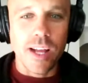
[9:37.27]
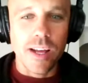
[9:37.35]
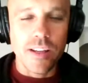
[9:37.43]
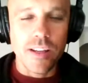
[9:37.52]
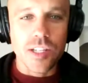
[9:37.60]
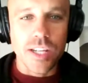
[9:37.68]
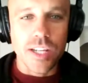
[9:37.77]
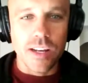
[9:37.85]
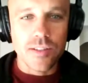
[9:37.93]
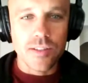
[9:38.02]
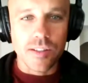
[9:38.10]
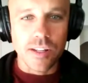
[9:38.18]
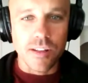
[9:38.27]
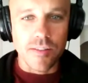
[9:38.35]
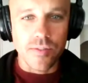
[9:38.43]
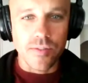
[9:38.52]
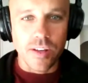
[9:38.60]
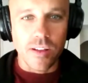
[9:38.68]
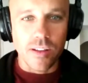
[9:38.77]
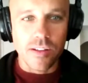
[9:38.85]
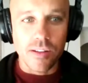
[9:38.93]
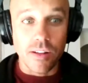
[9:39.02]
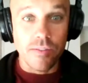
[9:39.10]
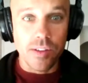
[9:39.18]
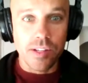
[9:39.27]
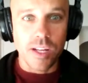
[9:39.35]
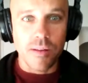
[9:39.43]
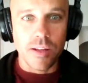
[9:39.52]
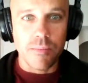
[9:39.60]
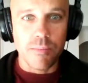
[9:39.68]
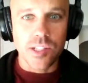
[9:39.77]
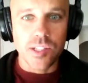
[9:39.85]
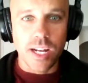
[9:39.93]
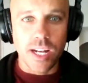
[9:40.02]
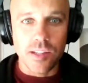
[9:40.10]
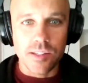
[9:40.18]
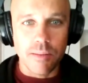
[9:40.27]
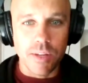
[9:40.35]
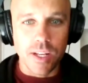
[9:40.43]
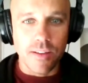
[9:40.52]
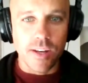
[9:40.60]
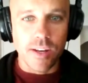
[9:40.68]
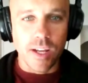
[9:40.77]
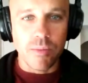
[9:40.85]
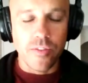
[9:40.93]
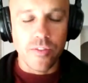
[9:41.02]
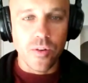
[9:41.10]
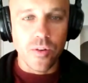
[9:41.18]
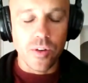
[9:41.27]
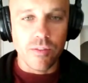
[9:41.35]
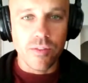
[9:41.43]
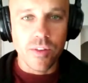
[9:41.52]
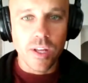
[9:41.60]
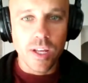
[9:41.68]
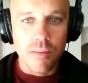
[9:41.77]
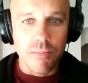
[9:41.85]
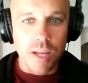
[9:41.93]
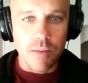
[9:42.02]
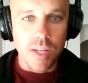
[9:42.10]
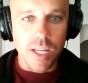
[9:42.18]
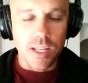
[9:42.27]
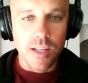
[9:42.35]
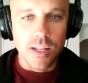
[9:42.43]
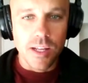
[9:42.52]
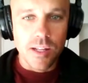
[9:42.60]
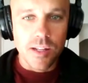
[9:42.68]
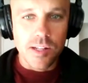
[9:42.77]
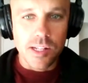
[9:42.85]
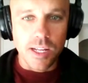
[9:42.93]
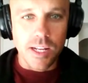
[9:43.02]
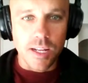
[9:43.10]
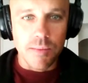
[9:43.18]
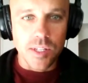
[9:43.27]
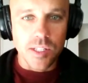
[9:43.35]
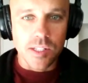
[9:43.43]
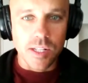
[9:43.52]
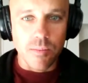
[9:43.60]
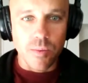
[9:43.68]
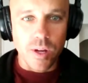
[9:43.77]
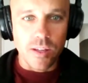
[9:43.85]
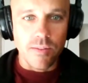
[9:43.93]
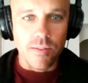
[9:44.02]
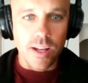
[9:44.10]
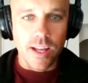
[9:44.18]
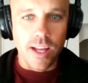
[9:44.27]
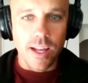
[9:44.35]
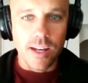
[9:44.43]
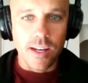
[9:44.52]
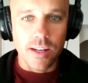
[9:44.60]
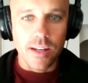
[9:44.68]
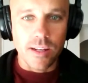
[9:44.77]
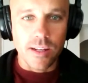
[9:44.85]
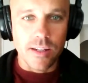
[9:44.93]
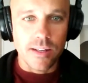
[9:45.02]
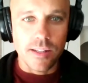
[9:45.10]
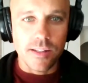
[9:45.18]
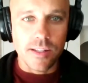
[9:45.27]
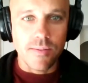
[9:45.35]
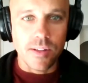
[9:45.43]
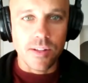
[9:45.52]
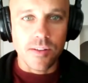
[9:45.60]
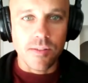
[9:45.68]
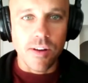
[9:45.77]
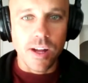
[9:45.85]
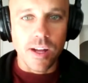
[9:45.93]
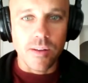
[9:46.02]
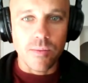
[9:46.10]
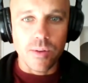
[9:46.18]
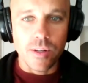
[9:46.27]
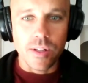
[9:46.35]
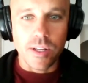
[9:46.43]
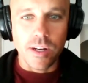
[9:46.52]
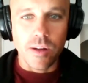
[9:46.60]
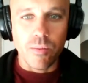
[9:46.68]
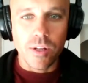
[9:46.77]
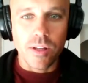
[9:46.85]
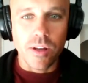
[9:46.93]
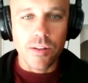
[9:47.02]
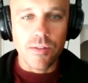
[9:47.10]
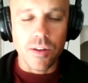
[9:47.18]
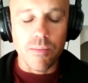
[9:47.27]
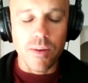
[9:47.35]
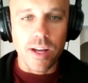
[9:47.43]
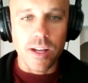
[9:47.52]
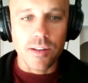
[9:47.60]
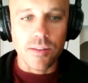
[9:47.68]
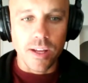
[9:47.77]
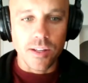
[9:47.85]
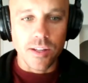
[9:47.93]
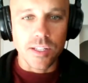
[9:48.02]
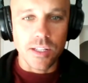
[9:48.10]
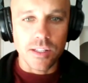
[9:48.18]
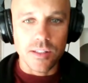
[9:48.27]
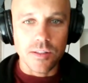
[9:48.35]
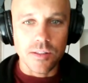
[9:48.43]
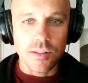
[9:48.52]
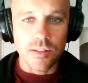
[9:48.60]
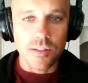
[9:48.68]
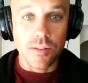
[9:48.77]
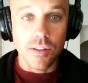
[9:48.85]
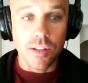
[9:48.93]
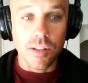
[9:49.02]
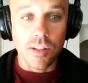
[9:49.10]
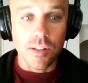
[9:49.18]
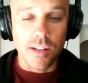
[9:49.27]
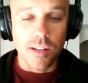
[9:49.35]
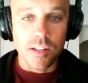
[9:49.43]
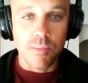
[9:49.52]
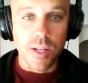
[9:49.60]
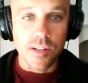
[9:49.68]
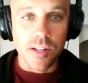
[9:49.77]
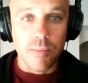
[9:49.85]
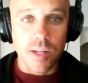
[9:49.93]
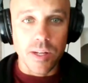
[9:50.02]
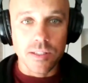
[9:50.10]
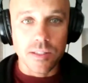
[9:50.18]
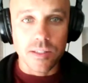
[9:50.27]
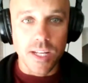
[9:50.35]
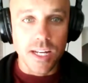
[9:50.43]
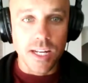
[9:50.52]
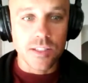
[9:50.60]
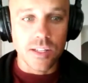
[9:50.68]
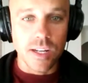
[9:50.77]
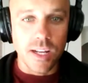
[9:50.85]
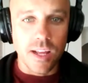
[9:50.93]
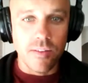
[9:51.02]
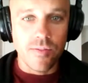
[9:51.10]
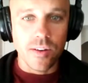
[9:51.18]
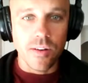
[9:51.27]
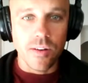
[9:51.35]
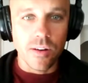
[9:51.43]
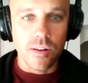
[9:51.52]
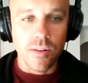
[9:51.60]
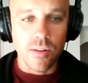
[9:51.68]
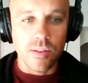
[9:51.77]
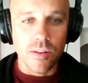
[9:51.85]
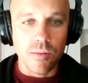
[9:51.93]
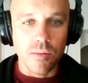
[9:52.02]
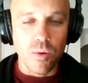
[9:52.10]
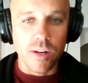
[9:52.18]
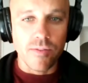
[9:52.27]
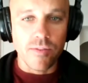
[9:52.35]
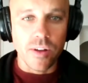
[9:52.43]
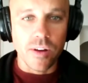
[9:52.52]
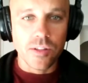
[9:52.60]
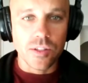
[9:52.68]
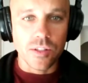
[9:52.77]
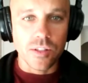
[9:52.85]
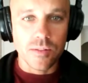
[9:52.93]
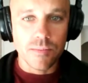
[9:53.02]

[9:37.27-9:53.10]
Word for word: how do you challenge yourself? You know, this is obviously a big challenge, something you've never done before. You've maybe seen images somewhere and you're like, hey, let's give this a try. What goes through your mind to actually do this and spend so much energy and effort on this one photo shoot?